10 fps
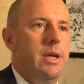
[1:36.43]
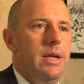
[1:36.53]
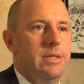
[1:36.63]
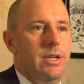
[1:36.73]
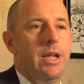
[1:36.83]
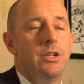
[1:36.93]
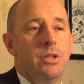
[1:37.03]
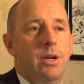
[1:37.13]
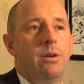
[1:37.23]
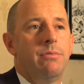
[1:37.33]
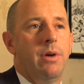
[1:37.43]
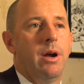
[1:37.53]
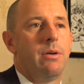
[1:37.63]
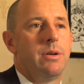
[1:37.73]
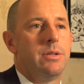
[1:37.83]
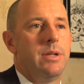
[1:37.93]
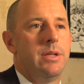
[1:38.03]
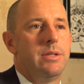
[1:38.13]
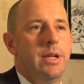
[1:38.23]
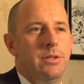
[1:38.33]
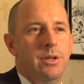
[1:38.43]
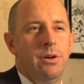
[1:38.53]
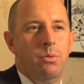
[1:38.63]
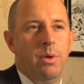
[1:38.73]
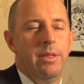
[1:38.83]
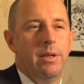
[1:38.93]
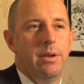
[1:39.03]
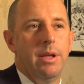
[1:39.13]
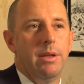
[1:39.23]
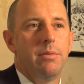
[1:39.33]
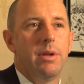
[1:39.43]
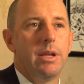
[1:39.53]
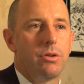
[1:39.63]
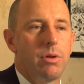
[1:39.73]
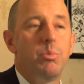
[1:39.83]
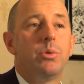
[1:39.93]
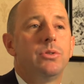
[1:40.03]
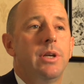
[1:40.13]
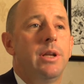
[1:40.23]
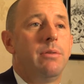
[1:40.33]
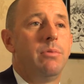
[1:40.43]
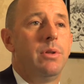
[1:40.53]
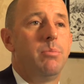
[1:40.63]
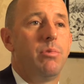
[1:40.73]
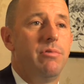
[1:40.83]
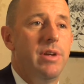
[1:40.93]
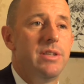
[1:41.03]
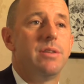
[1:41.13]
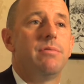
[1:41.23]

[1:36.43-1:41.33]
it's an engineered virus that's engineered in a way that it cripples it and really prevents